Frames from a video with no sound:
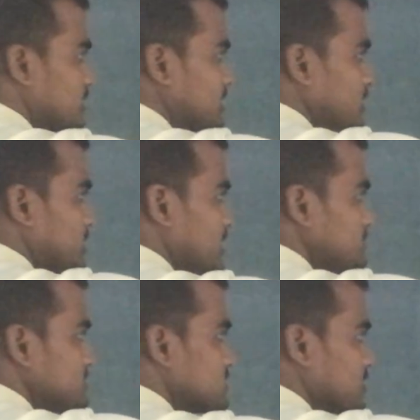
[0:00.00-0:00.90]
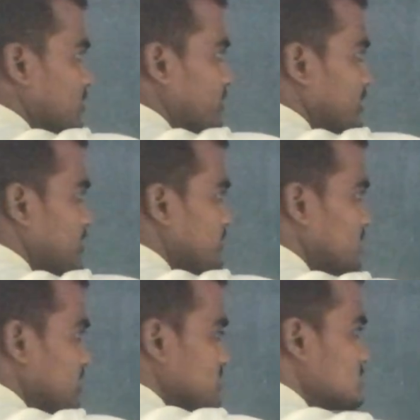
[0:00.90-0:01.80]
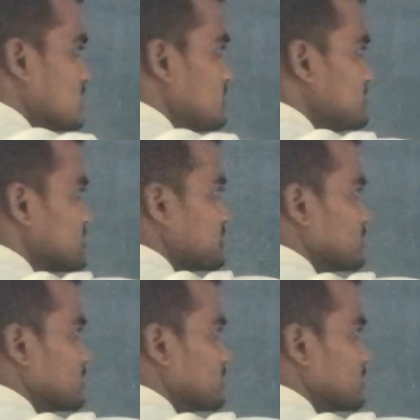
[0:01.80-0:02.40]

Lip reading: k times or k matrix times